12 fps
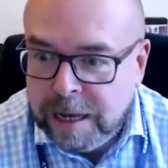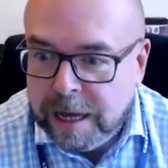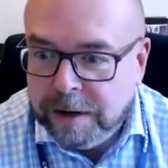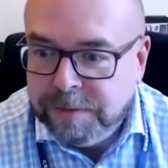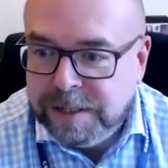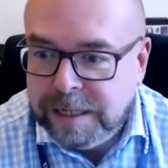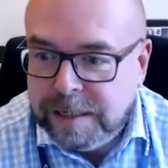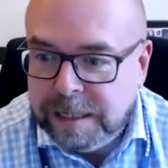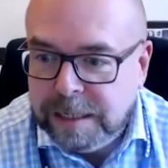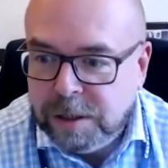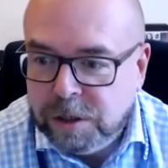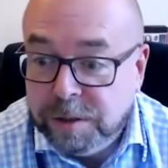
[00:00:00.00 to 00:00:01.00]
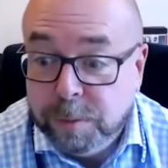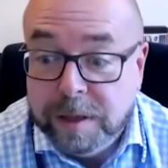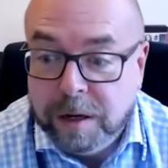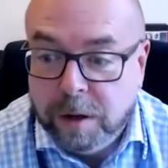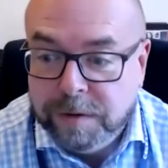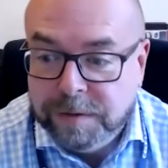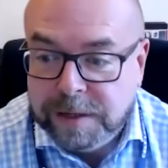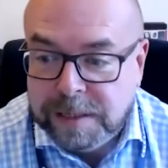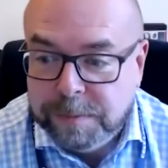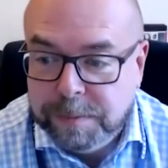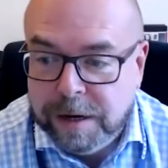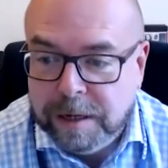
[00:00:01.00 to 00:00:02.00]
And I've seen teachers with a lot of
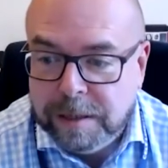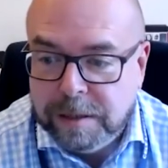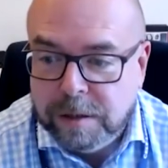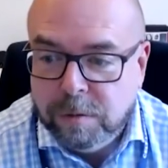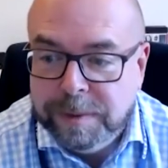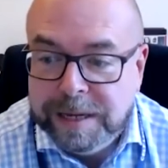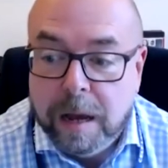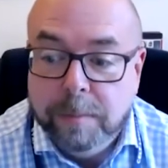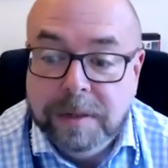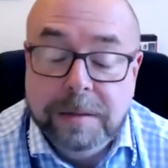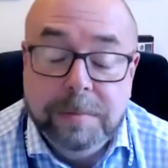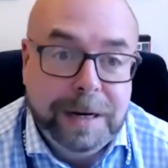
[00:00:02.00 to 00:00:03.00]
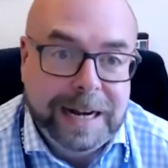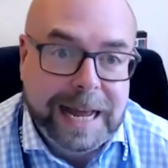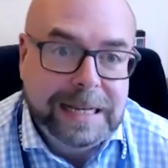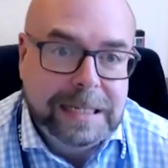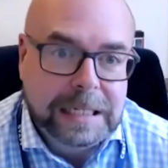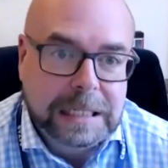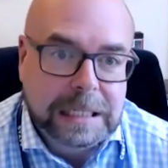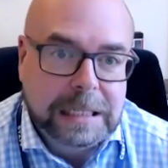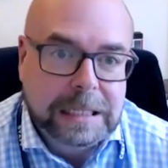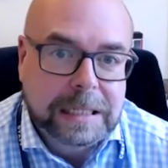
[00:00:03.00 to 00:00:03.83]
experience who become complacent.